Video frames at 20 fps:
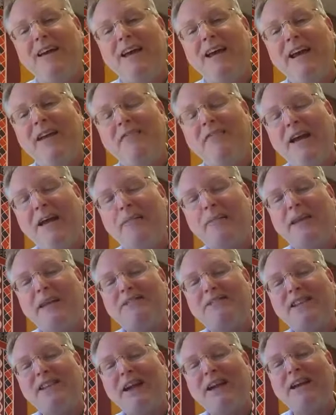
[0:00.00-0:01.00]
And that
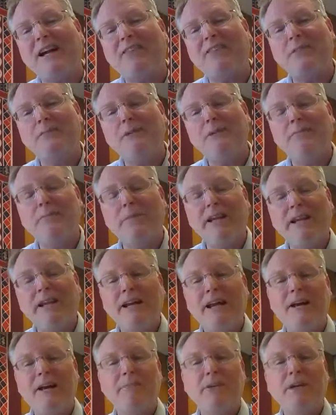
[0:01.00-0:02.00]
means that government may
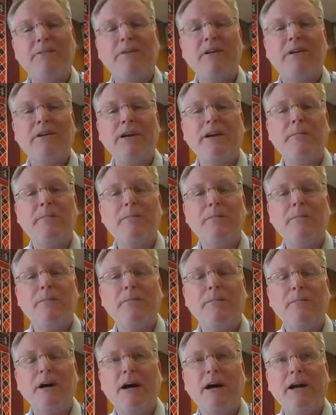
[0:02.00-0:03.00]
not be very
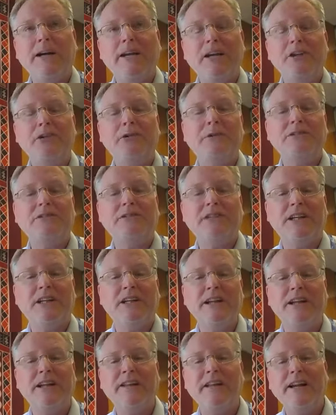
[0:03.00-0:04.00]
interested
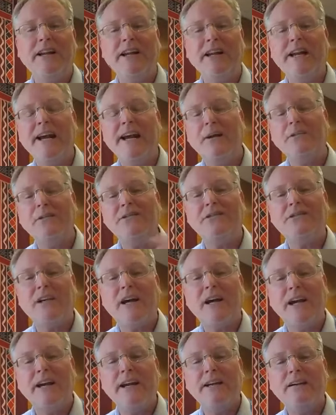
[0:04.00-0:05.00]
in letting
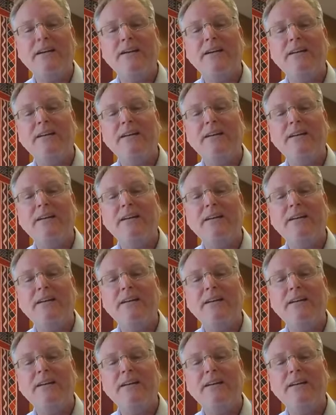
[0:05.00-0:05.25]
outside